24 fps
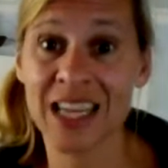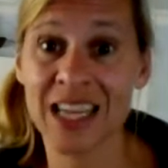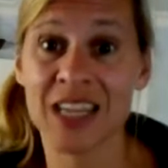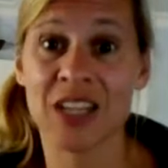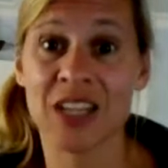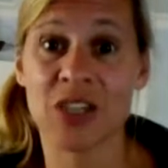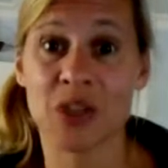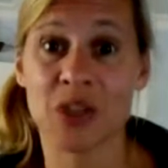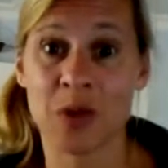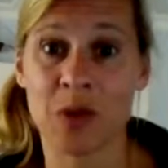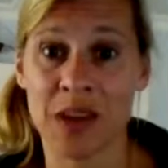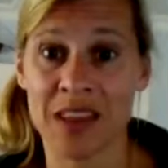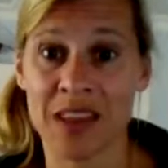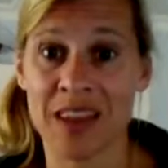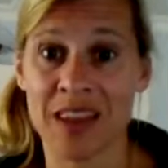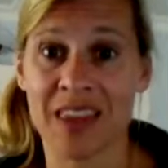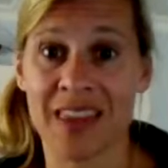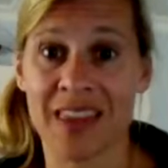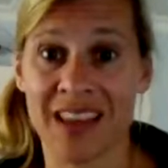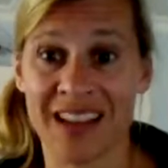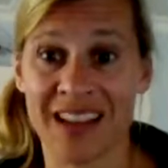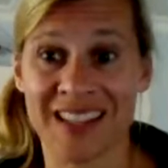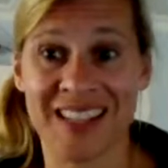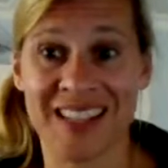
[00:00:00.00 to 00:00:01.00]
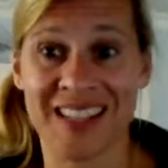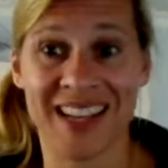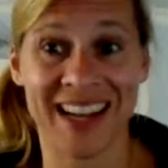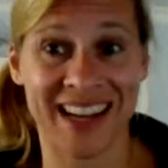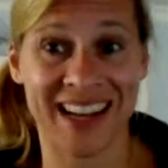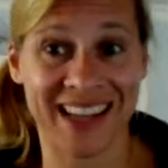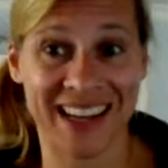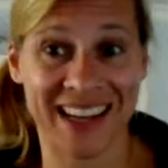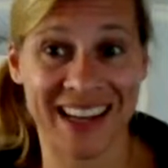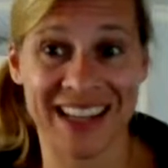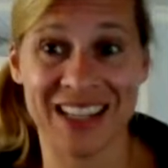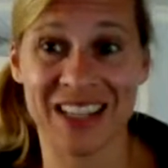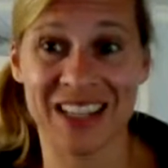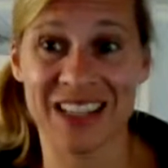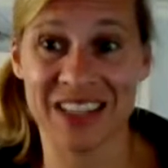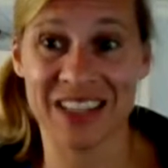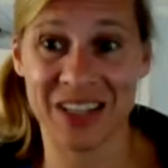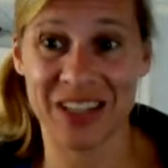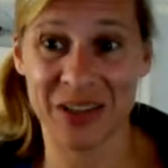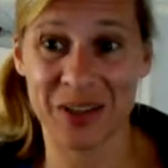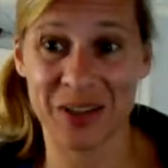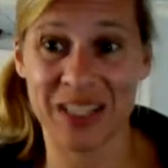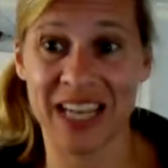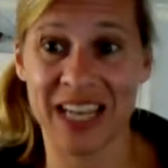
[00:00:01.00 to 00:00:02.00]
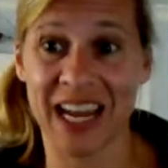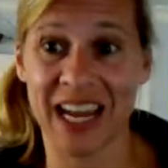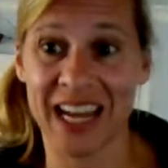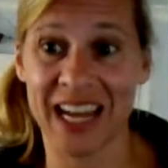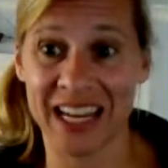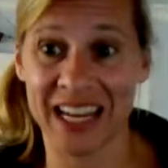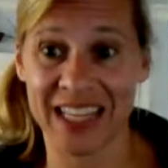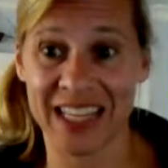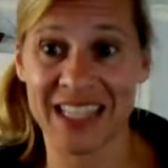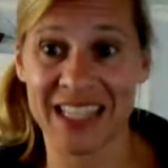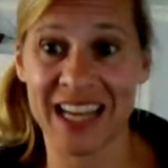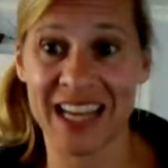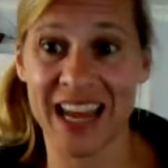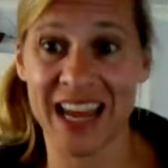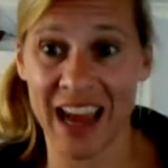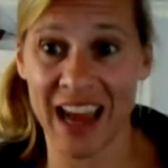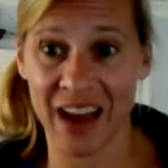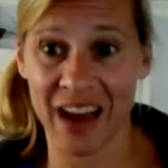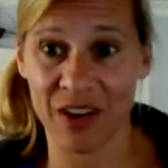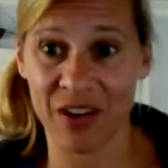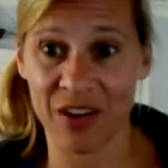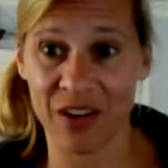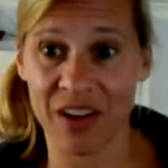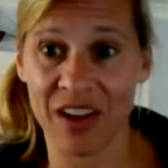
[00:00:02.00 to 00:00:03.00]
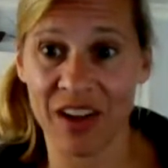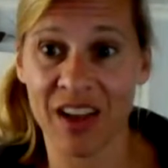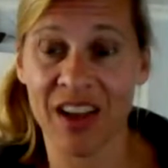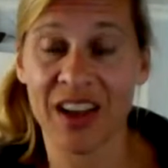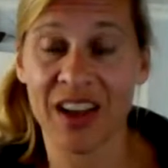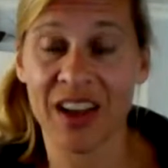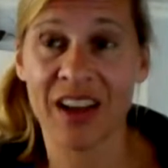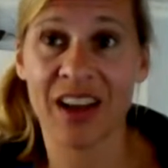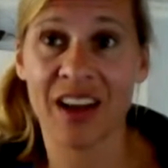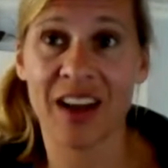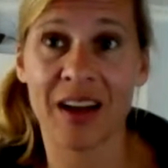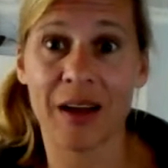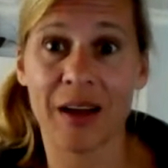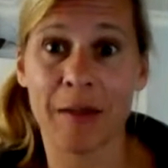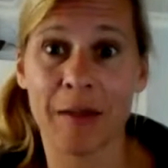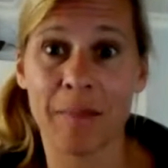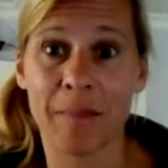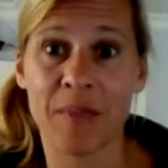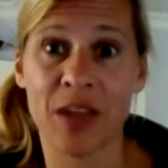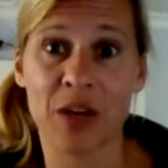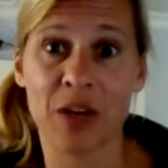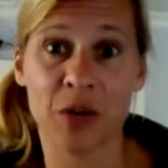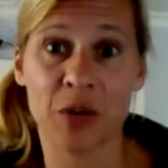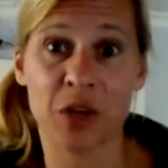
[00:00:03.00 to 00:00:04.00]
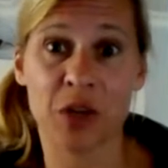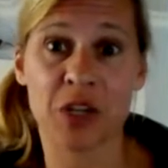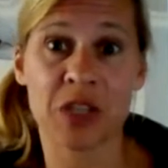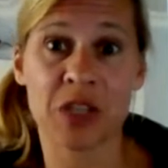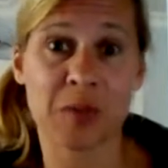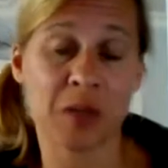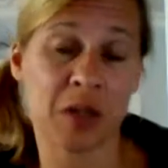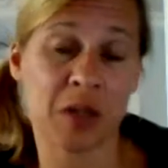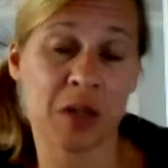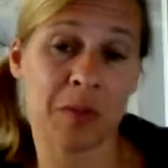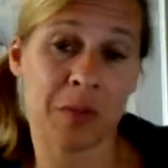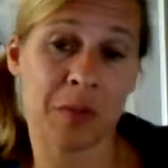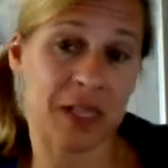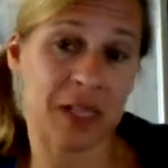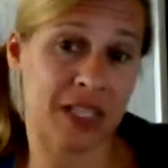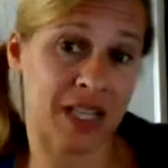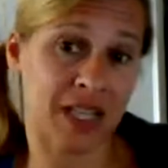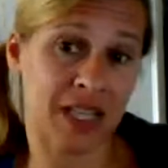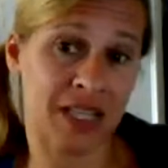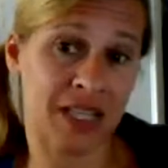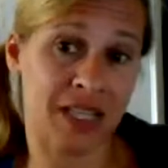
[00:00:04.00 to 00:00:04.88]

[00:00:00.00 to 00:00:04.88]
doing the things that I need to do day in and day out in order to build a business.